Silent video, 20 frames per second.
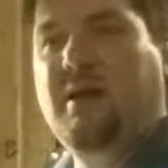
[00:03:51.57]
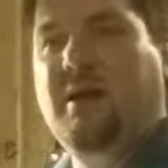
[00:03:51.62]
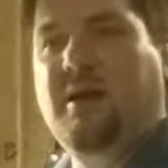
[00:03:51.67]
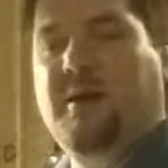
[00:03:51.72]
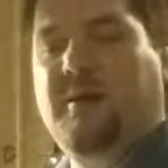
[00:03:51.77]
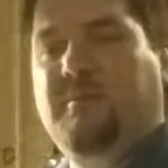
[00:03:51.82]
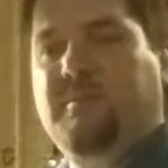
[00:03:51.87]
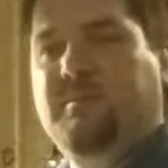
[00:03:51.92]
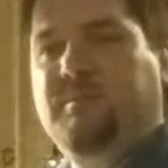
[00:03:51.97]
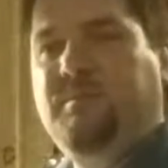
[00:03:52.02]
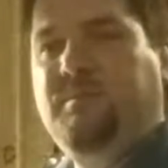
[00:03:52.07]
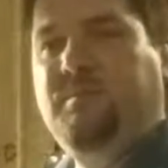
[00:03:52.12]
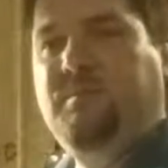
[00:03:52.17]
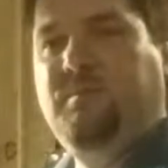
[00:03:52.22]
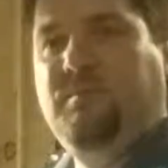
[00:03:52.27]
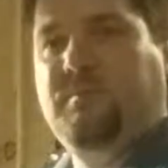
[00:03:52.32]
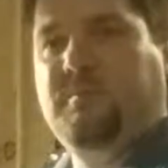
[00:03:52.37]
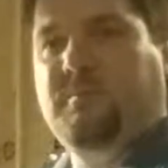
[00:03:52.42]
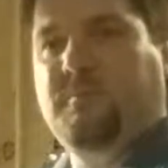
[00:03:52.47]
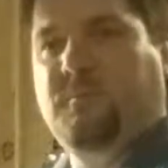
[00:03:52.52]
Um,
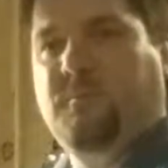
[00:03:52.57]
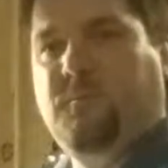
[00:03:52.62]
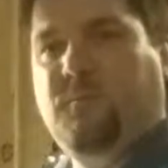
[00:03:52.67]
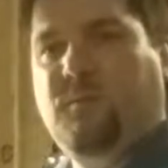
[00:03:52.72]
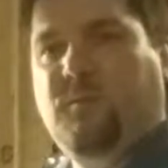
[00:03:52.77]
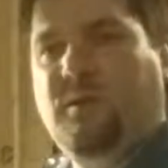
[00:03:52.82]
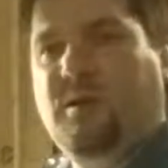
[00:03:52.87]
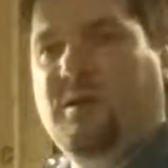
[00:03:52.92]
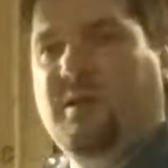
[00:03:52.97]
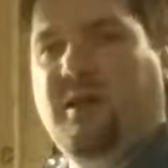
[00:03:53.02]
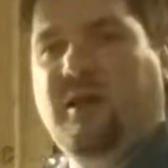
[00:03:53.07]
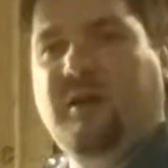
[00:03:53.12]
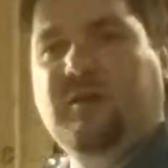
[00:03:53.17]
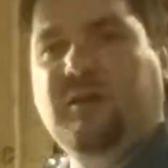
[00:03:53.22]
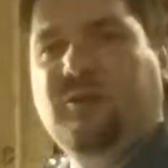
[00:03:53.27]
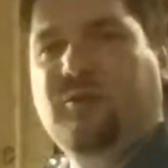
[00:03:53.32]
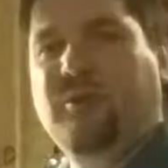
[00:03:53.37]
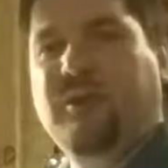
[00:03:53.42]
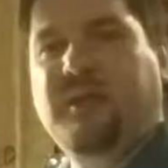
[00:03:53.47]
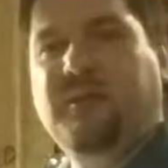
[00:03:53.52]
they're
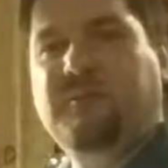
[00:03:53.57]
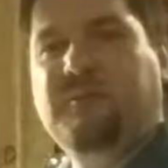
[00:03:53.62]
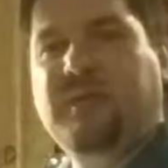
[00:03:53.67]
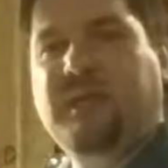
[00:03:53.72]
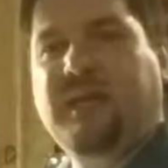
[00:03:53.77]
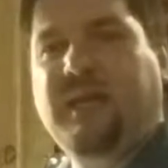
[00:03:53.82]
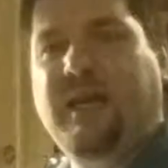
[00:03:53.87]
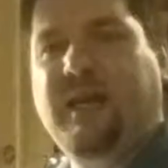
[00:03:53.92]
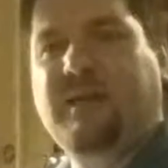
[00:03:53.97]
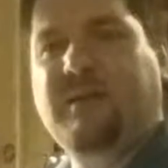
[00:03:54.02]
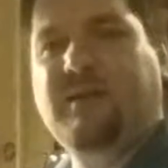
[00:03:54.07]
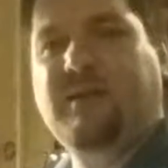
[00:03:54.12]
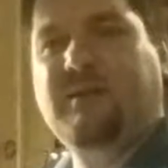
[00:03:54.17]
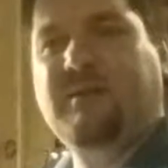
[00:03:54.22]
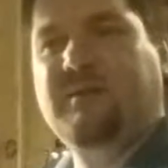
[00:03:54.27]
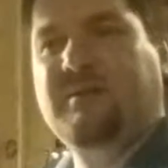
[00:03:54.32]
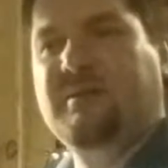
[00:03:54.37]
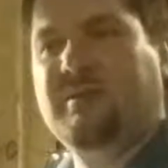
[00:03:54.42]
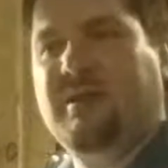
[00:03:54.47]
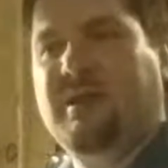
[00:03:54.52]
gluing them
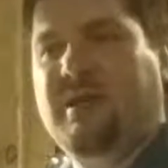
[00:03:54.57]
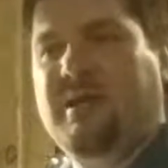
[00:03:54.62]
together.